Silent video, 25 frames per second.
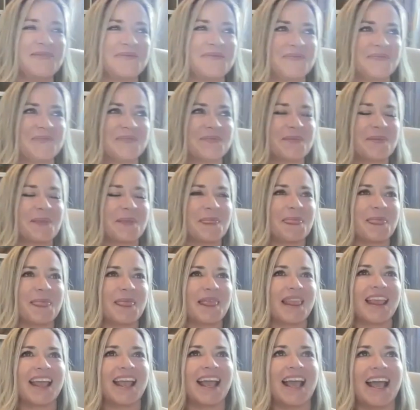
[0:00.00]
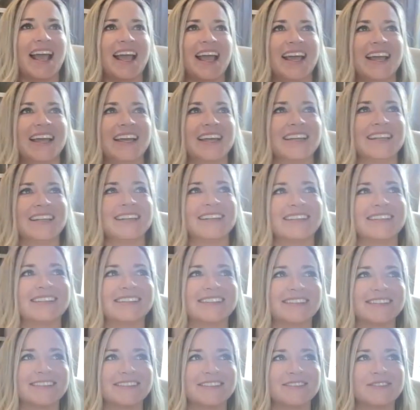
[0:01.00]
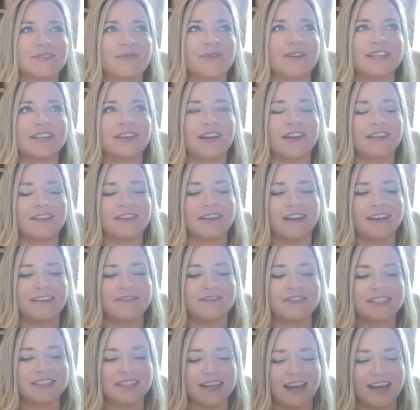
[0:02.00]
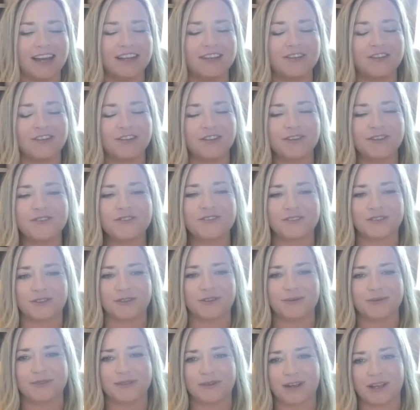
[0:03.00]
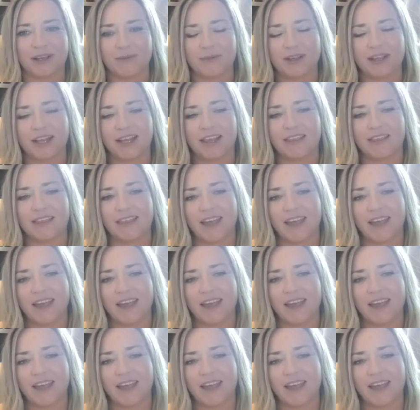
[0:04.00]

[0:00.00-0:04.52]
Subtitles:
Um, And so I've started YouTube, so I can be like,